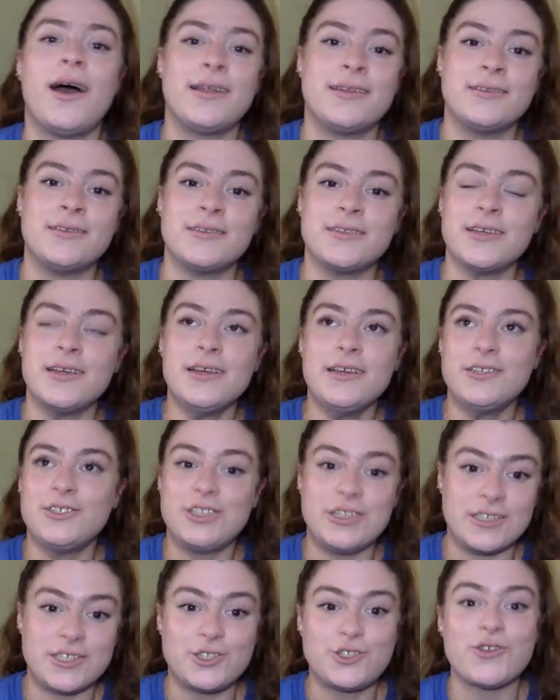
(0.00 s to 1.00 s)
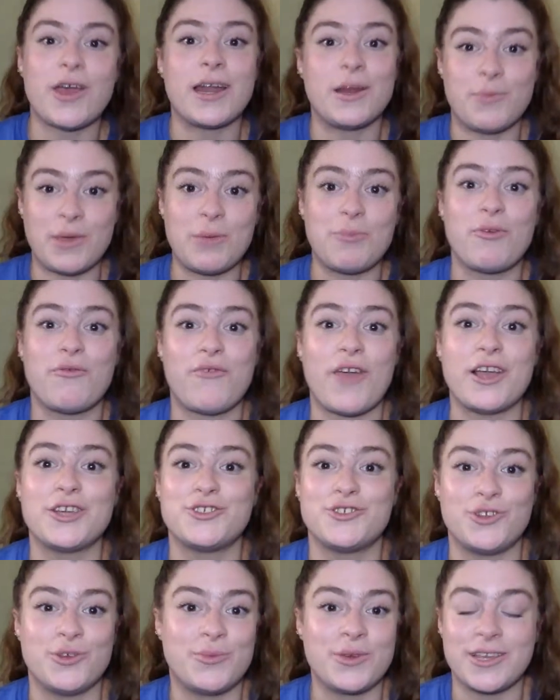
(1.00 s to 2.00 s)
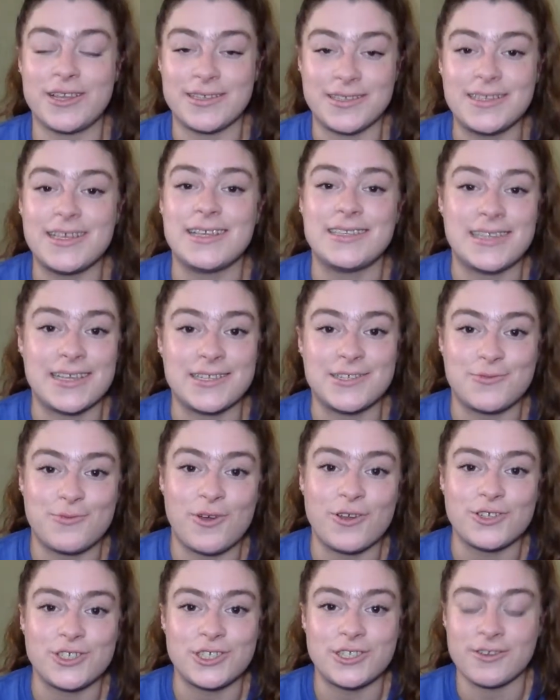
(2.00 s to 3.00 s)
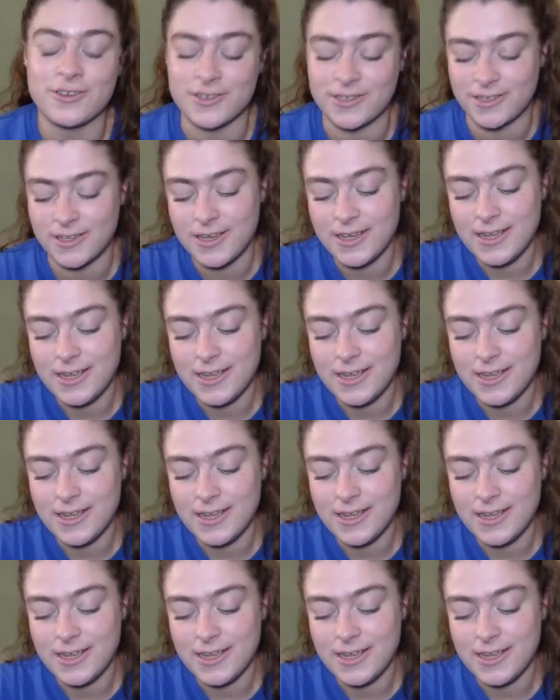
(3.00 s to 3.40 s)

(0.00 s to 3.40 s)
and she's trying to be professional because this is what she does.